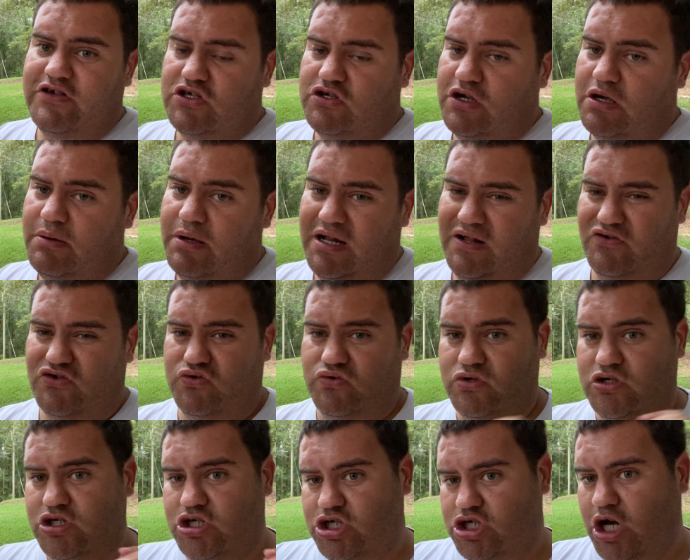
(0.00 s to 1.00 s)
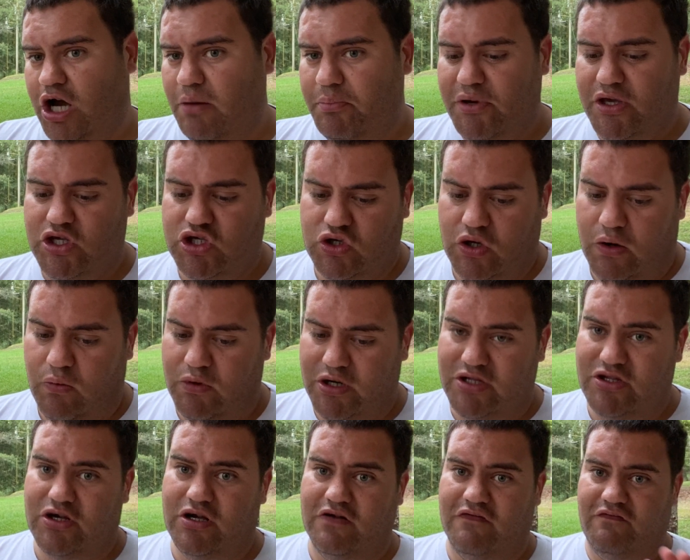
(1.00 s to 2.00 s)
stream and it was really choppy, so I
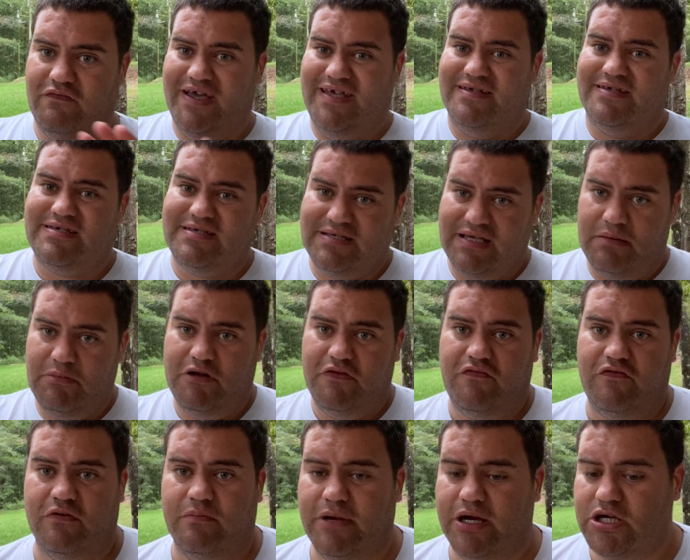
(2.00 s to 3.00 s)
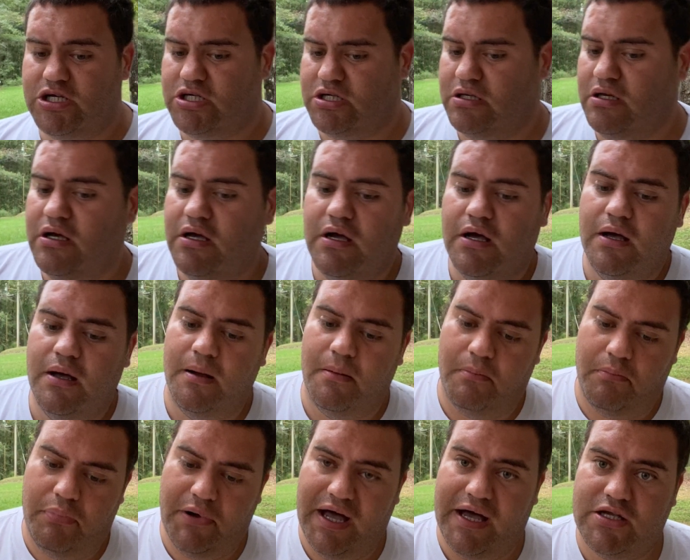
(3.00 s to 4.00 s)
wanted to convey the same information
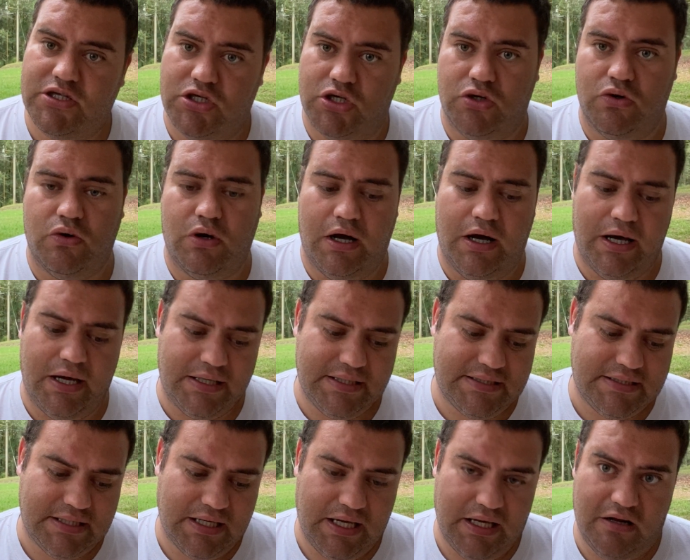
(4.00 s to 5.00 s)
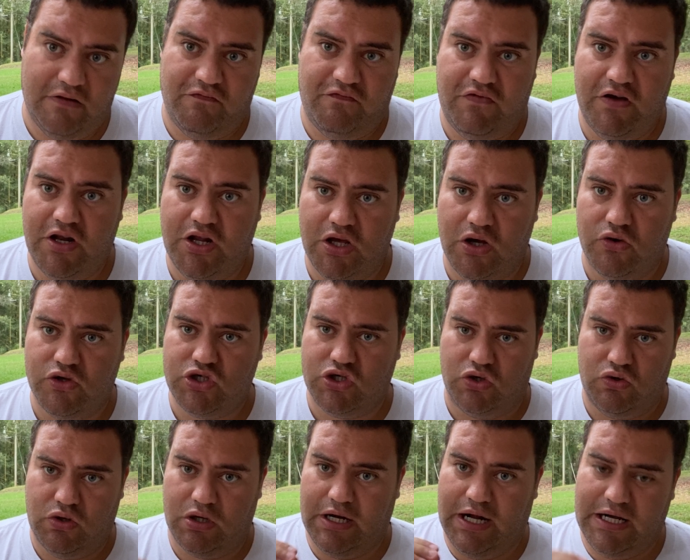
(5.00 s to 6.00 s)
back to you guys in a video so
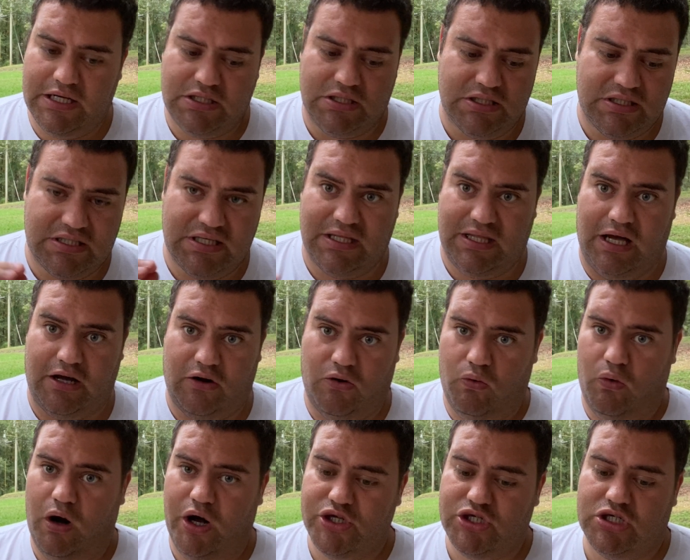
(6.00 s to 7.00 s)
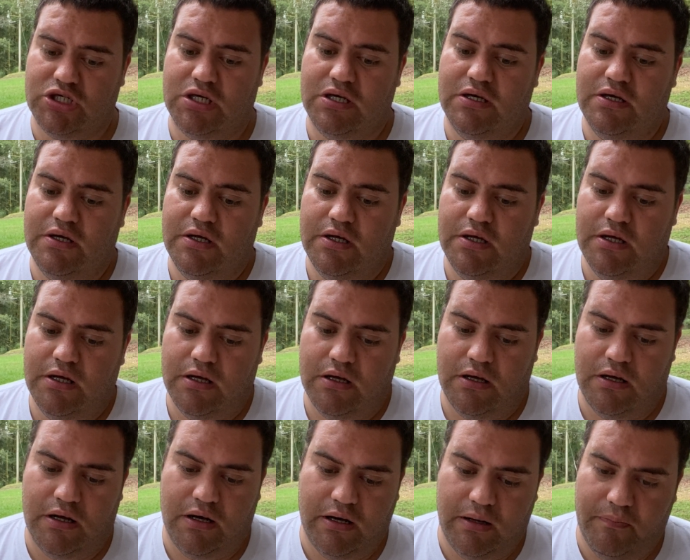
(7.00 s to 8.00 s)
you could actually sit down and watch it.
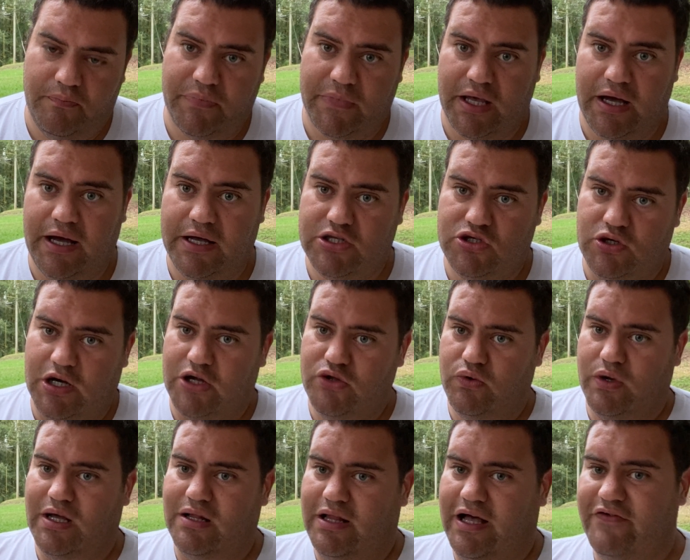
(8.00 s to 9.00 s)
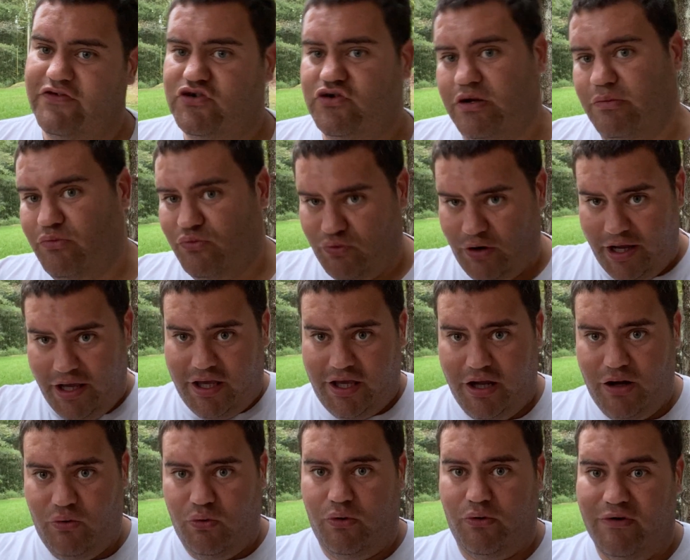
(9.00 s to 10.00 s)
I tried doing a live stream right
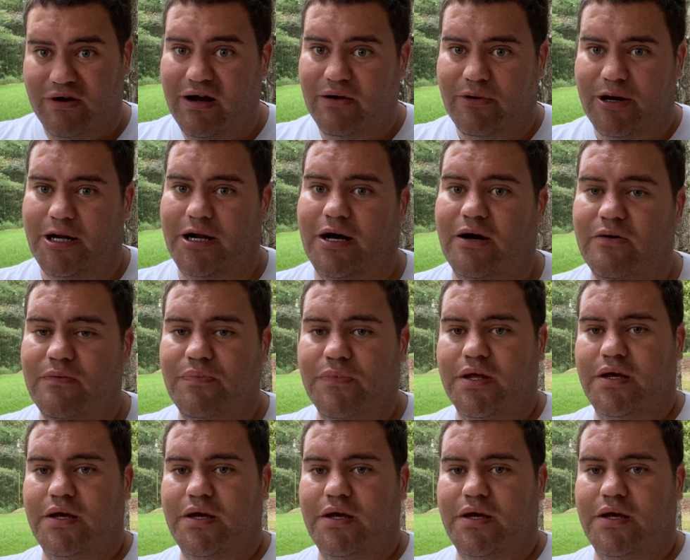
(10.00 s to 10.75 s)
here where we're at right now,